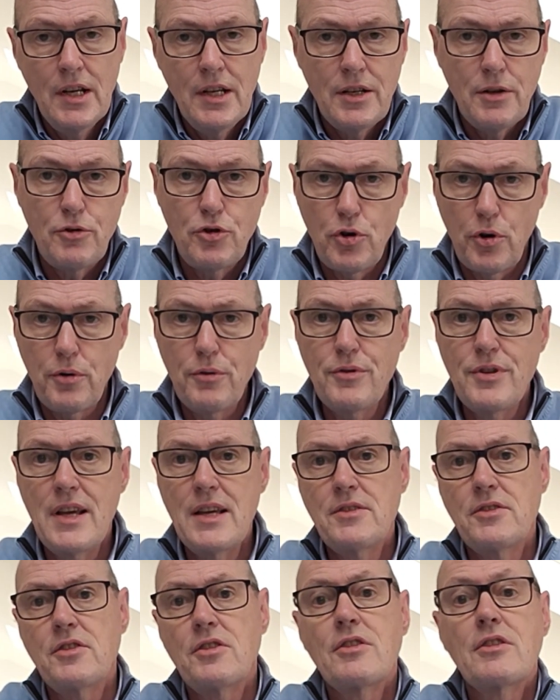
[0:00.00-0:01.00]
Now,
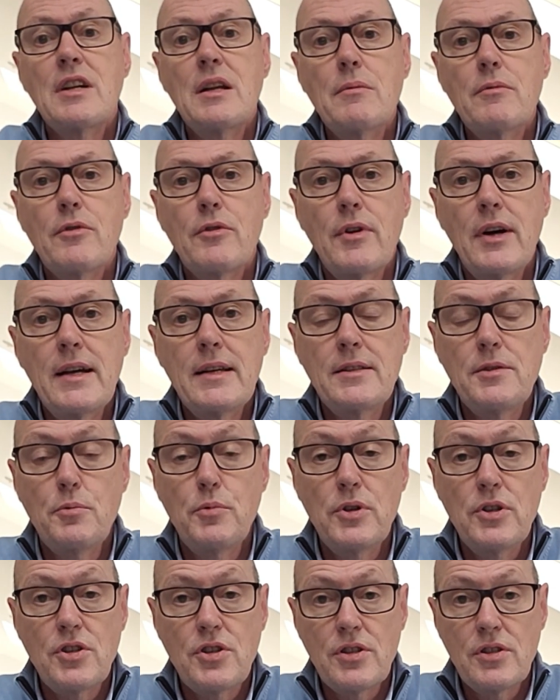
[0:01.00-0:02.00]
Torrontés is a great variety
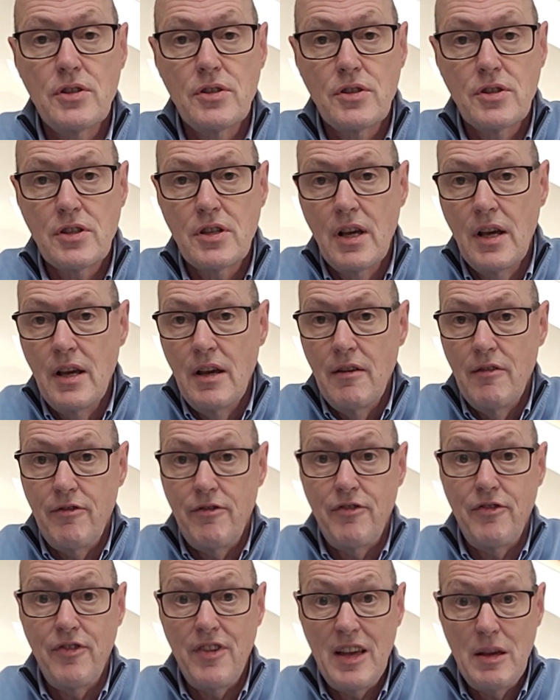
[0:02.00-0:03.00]
which is
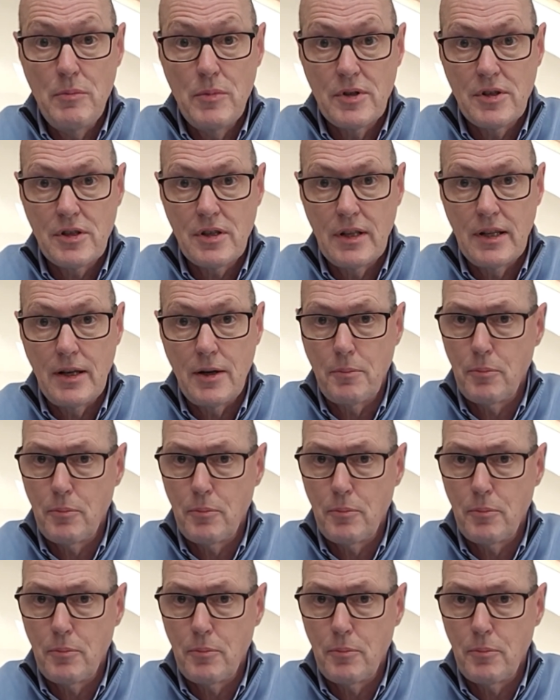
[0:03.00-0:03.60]
famously,